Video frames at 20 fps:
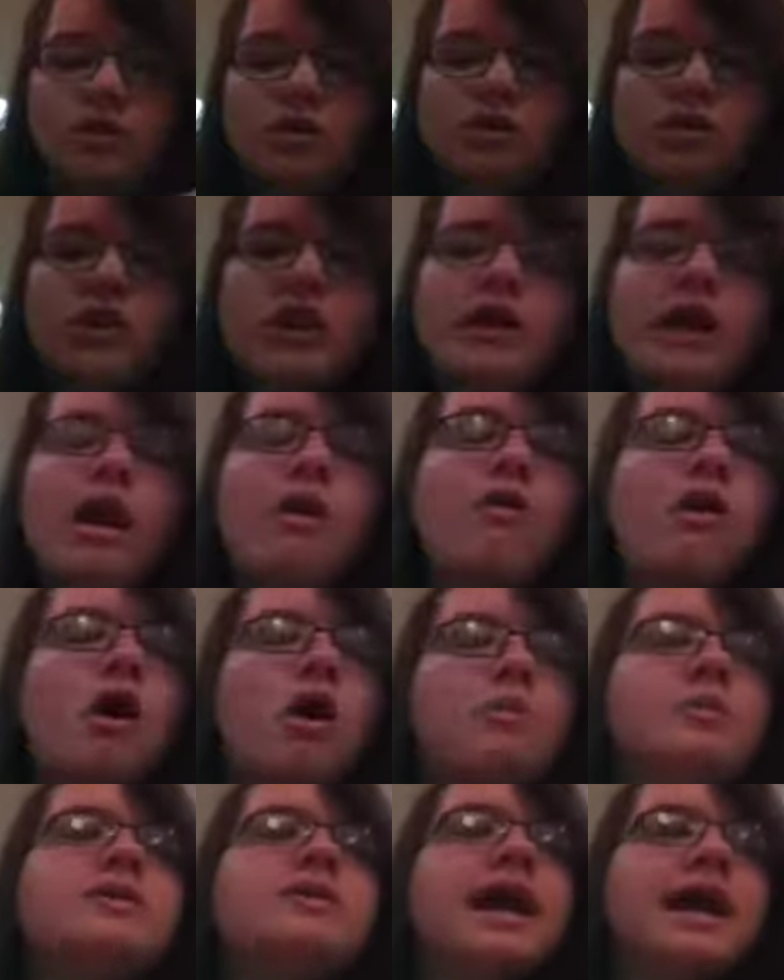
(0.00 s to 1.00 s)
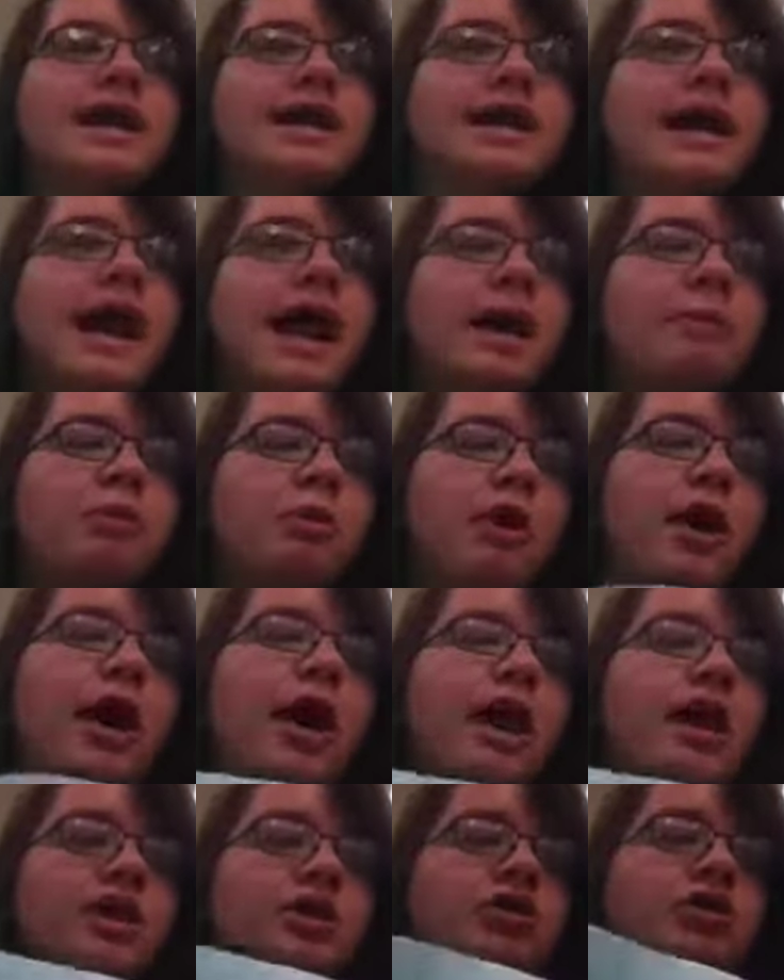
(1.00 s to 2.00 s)
You need to go home and take a nap,
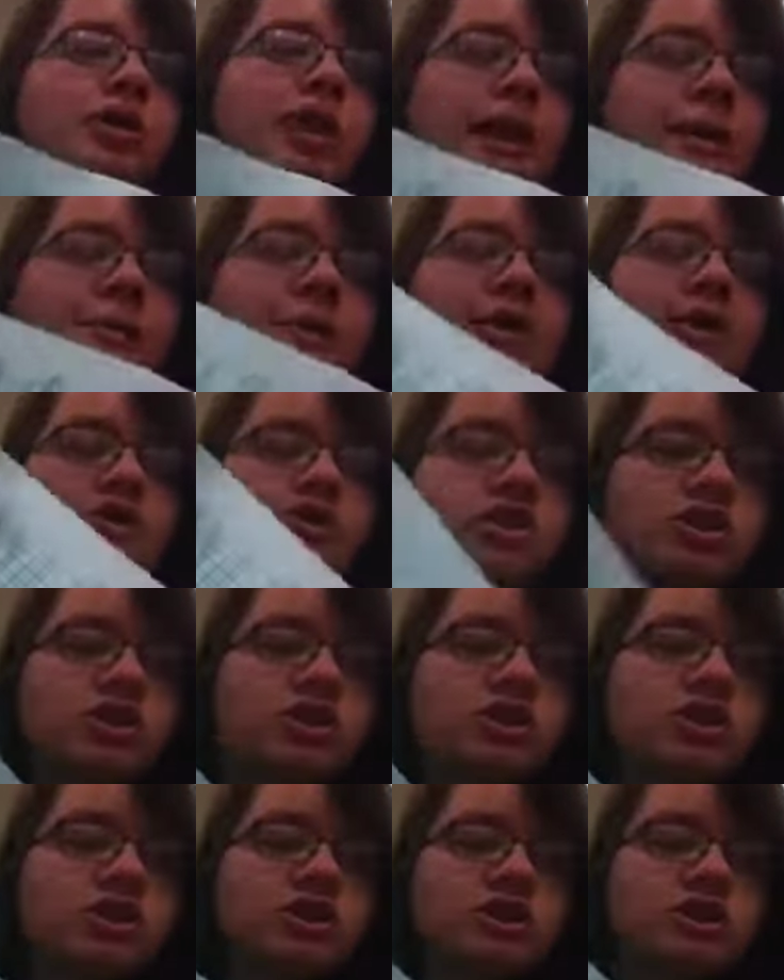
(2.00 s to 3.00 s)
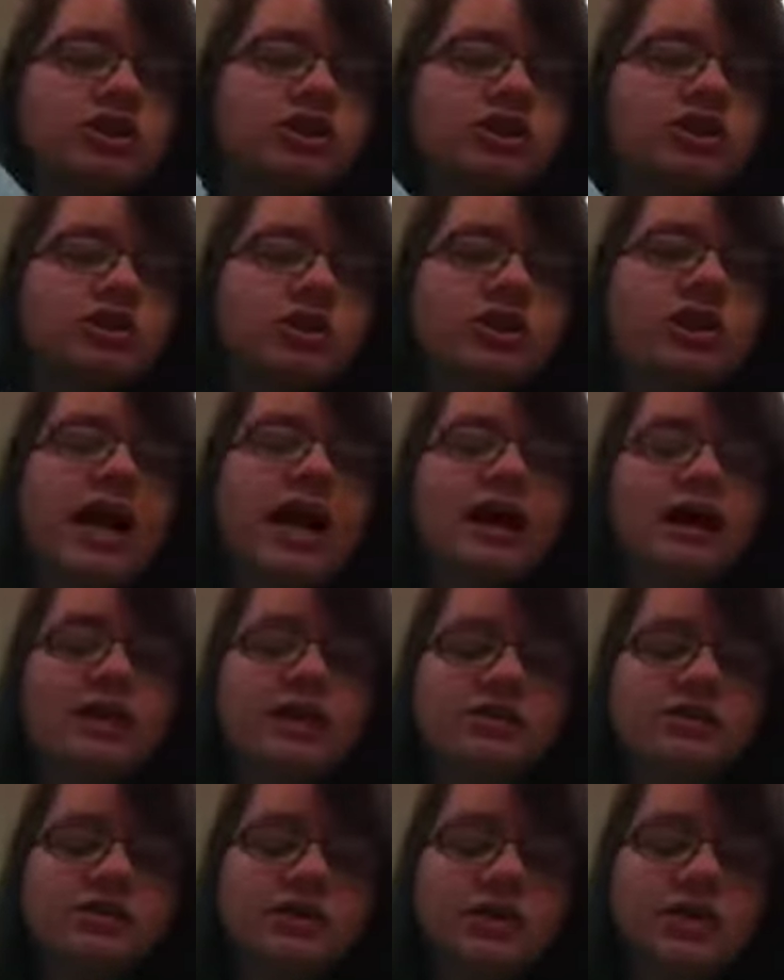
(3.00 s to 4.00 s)
okay? You are like my little sisters. You did not get
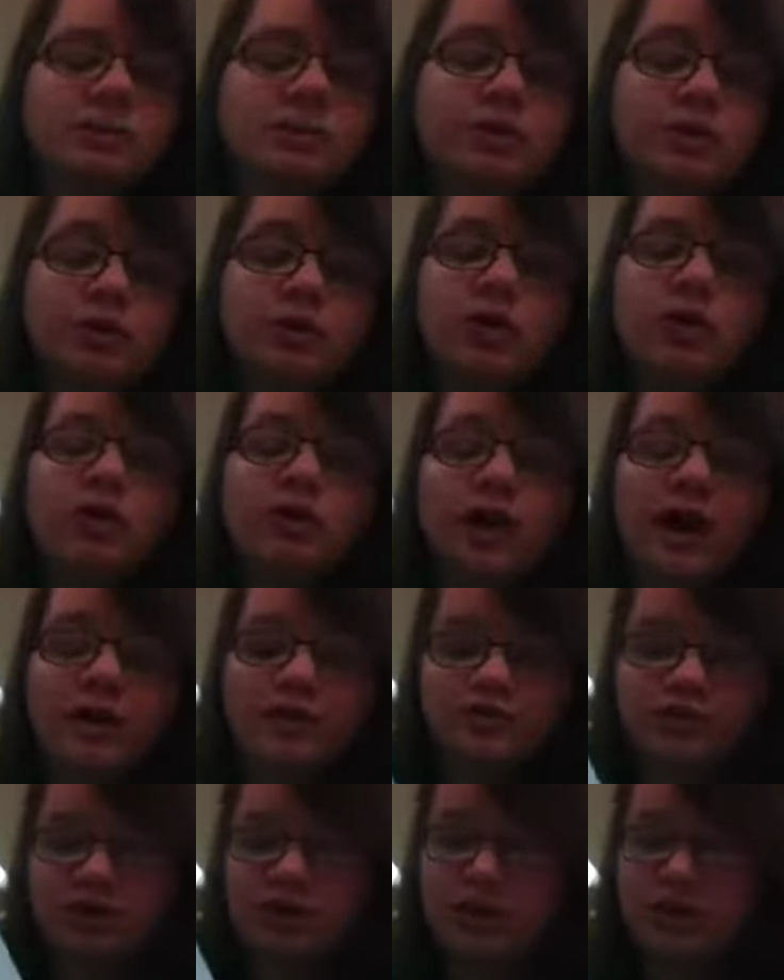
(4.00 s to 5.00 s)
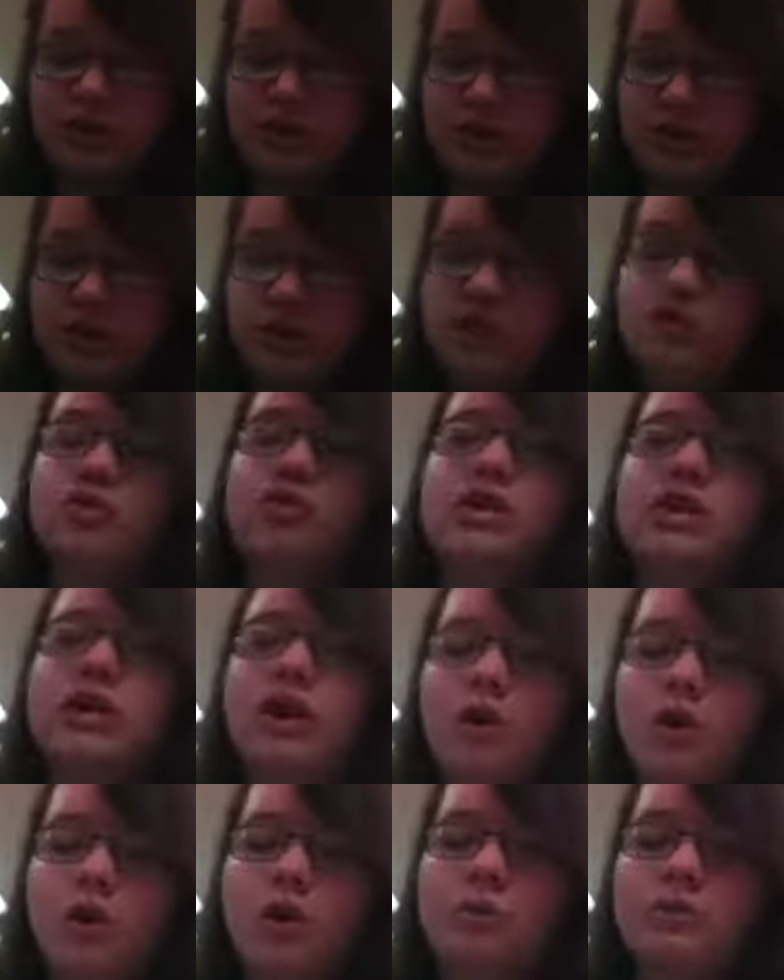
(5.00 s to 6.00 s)
enough sleep and you are grouchy. You need to
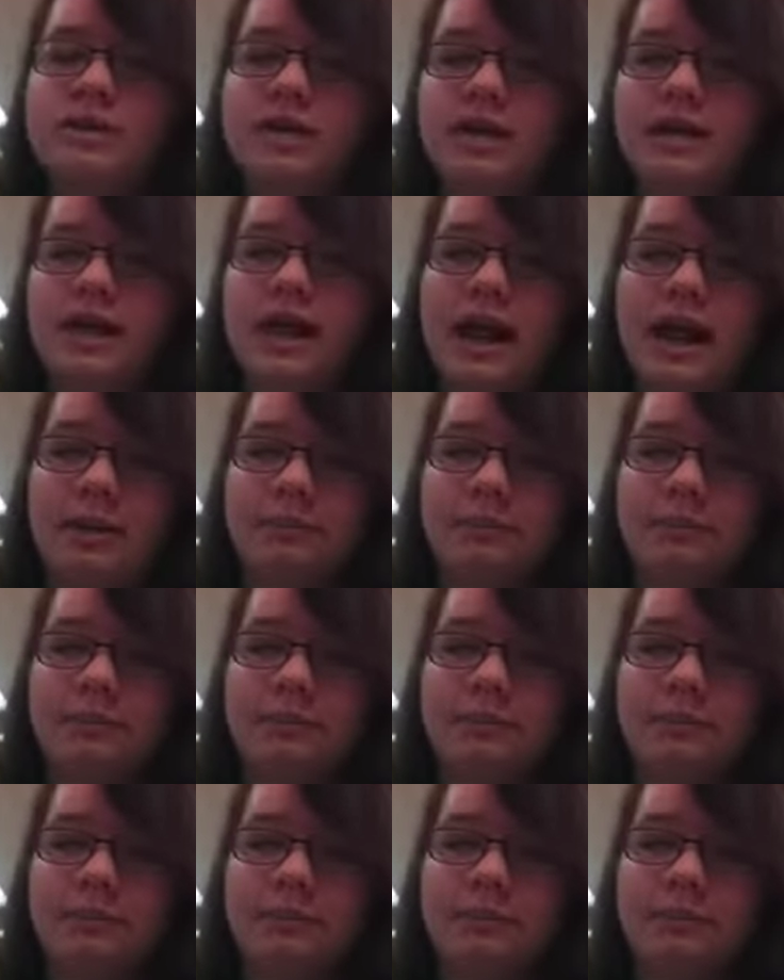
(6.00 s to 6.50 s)
go home and take a nap.